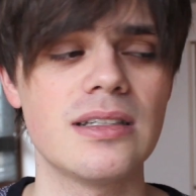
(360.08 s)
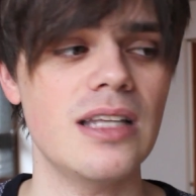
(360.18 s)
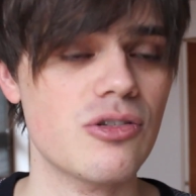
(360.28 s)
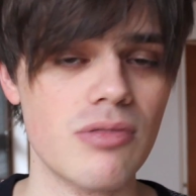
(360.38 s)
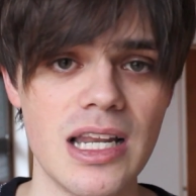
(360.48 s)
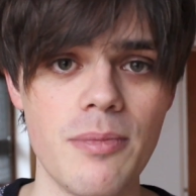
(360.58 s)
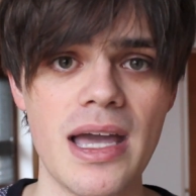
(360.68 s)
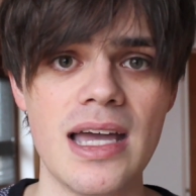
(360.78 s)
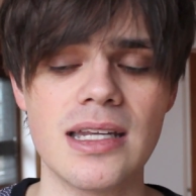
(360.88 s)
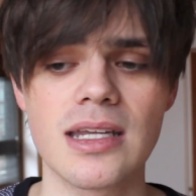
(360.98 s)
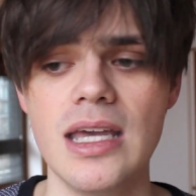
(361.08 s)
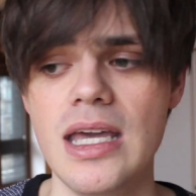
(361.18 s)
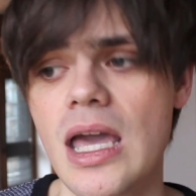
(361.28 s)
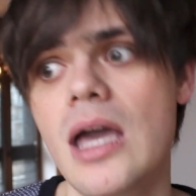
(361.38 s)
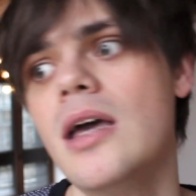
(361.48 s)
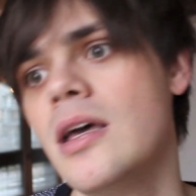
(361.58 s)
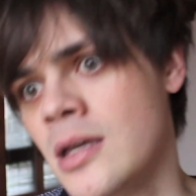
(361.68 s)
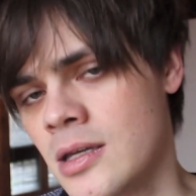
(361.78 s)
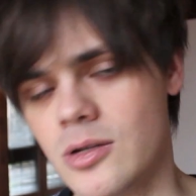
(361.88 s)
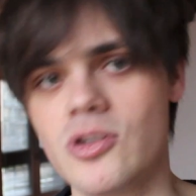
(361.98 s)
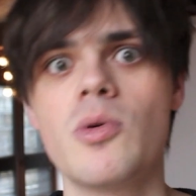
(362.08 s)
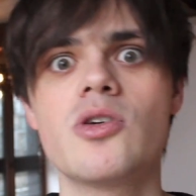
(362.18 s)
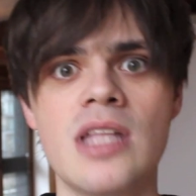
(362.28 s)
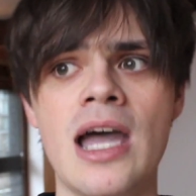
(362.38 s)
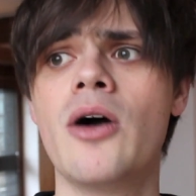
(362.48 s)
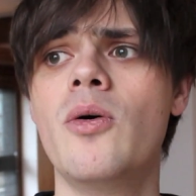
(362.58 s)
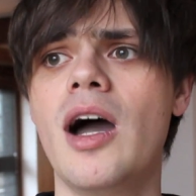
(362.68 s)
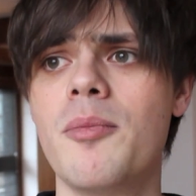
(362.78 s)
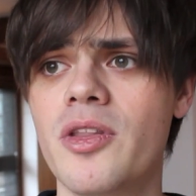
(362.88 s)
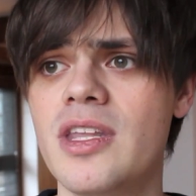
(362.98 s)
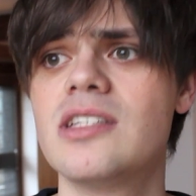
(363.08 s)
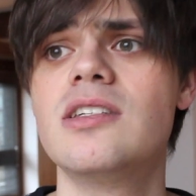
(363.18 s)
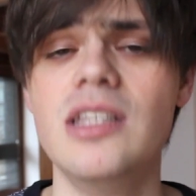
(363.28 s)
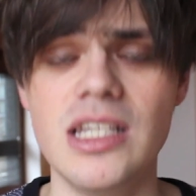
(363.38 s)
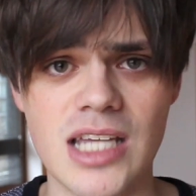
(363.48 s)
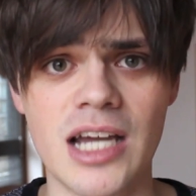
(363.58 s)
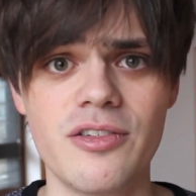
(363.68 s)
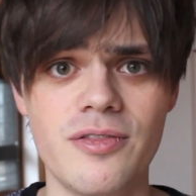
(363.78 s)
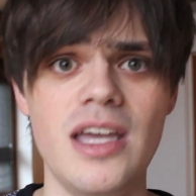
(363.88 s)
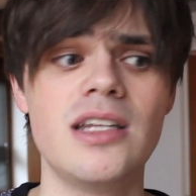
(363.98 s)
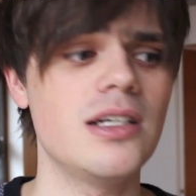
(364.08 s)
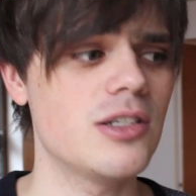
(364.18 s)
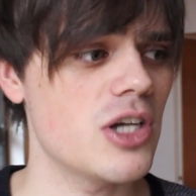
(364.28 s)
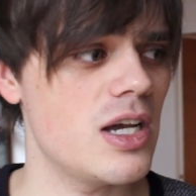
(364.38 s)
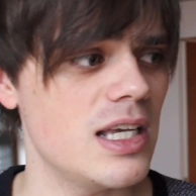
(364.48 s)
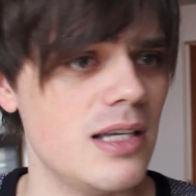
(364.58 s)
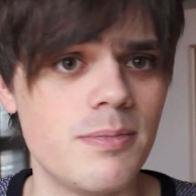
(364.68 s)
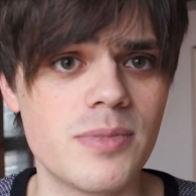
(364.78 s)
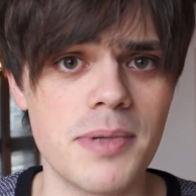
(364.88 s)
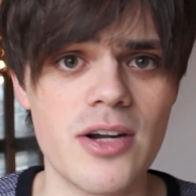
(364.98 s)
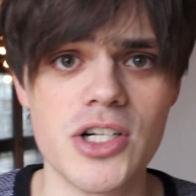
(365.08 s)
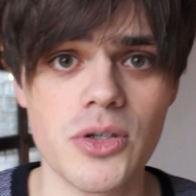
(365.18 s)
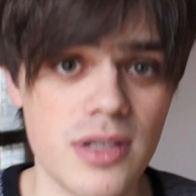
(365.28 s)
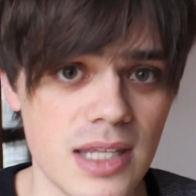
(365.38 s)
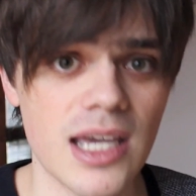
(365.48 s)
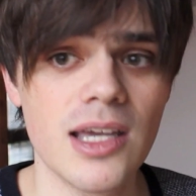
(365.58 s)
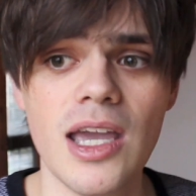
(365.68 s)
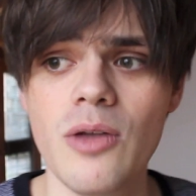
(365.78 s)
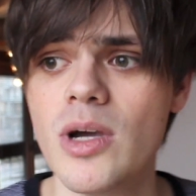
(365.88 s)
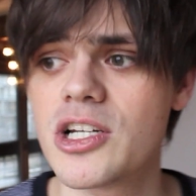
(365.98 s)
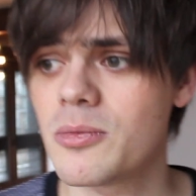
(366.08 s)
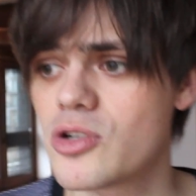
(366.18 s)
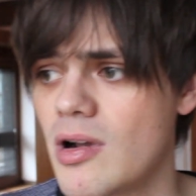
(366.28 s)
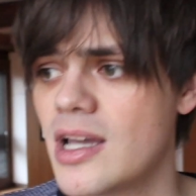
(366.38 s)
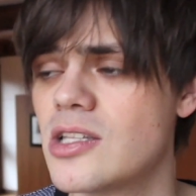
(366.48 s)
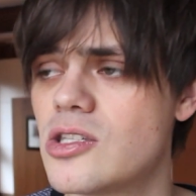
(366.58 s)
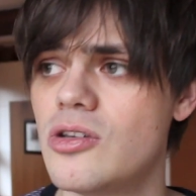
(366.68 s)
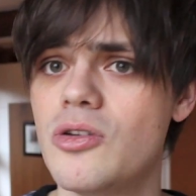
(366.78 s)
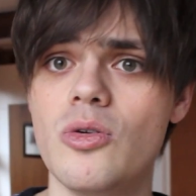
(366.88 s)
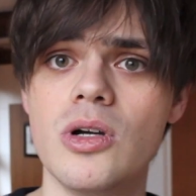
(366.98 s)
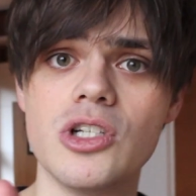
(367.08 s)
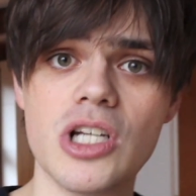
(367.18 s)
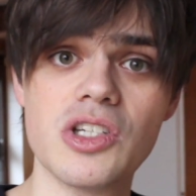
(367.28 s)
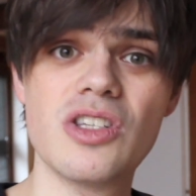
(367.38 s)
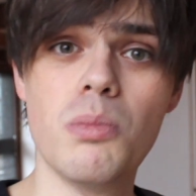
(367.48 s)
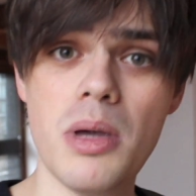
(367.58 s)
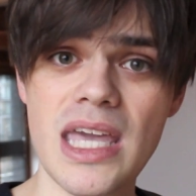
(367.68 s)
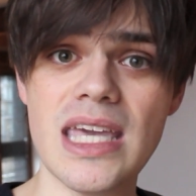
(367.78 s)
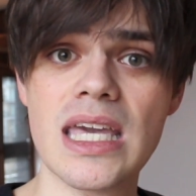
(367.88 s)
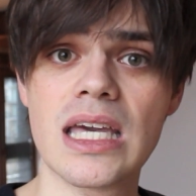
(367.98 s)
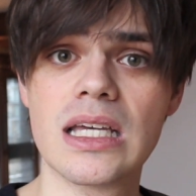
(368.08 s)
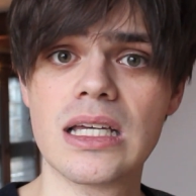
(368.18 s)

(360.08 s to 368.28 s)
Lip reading: That's really bad. So I suppose now I'm on this kind of inner journey, spiritual thing, in which I'm trying to just be.